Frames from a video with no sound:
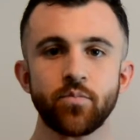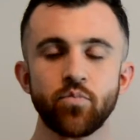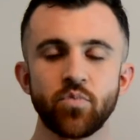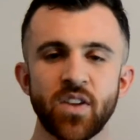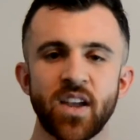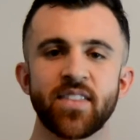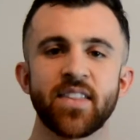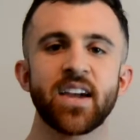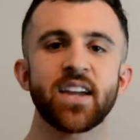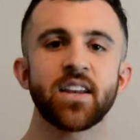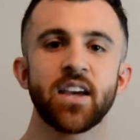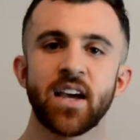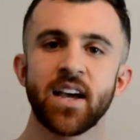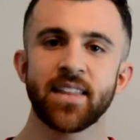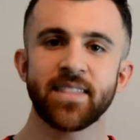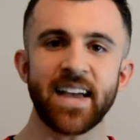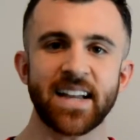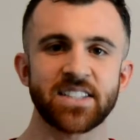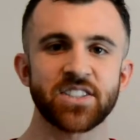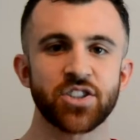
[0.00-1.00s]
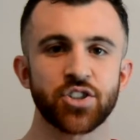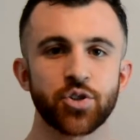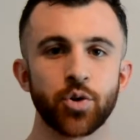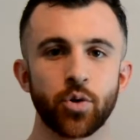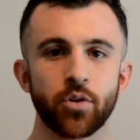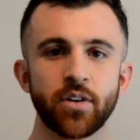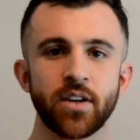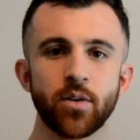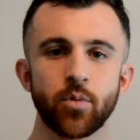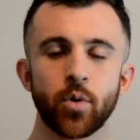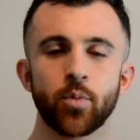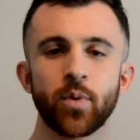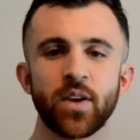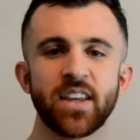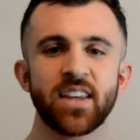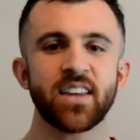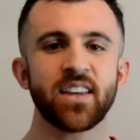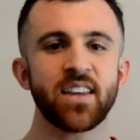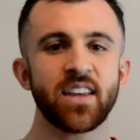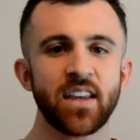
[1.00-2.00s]
And then that story, when we
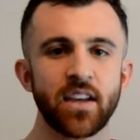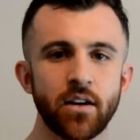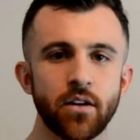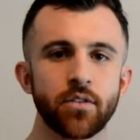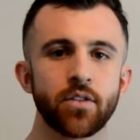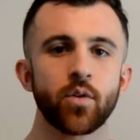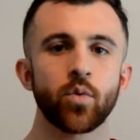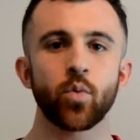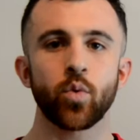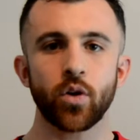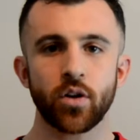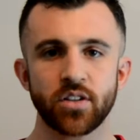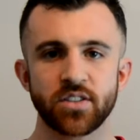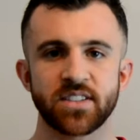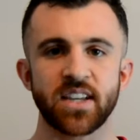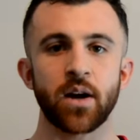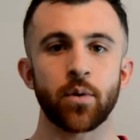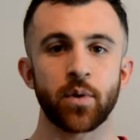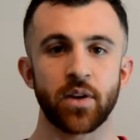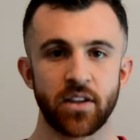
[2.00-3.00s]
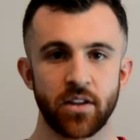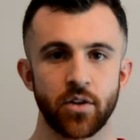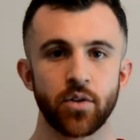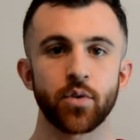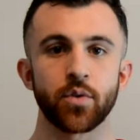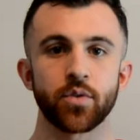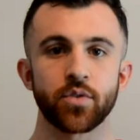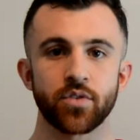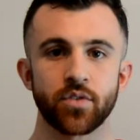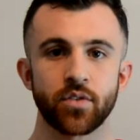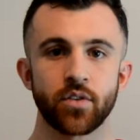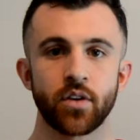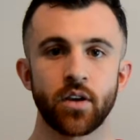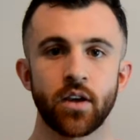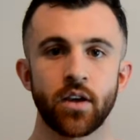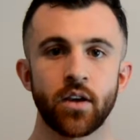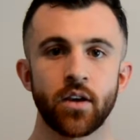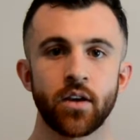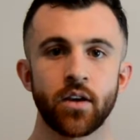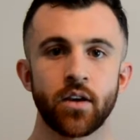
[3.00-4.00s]
hear the words that we use,
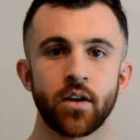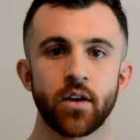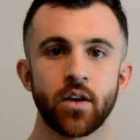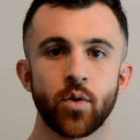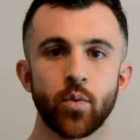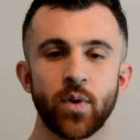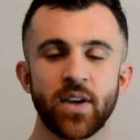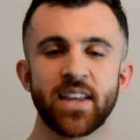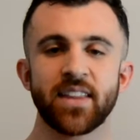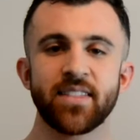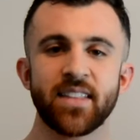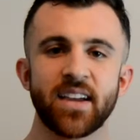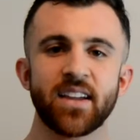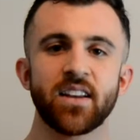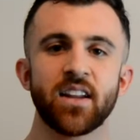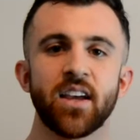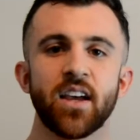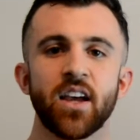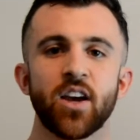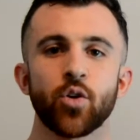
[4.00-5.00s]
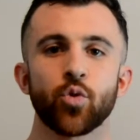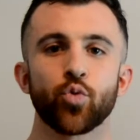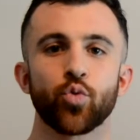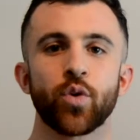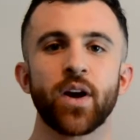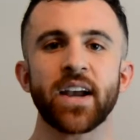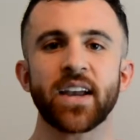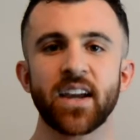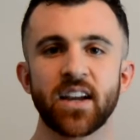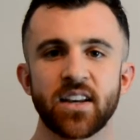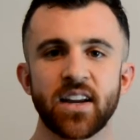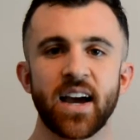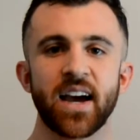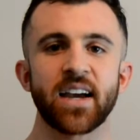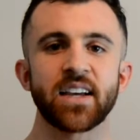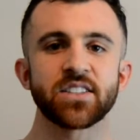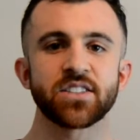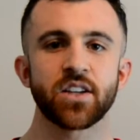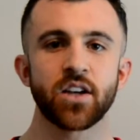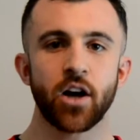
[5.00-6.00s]
we can then
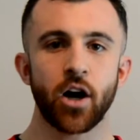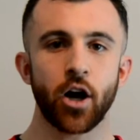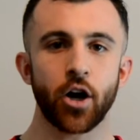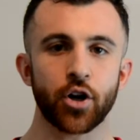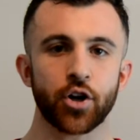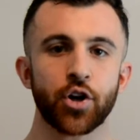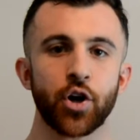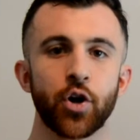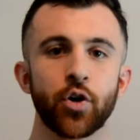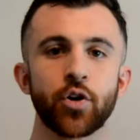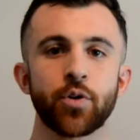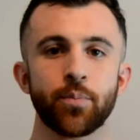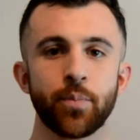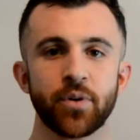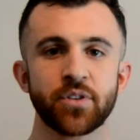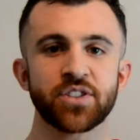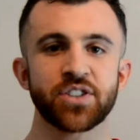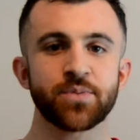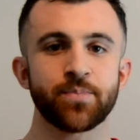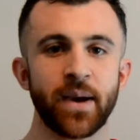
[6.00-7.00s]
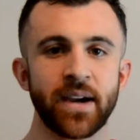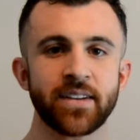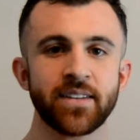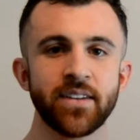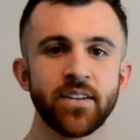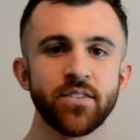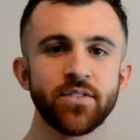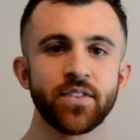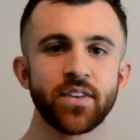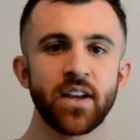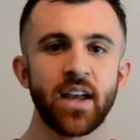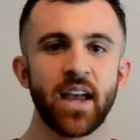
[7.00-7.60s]
recognize our current perspective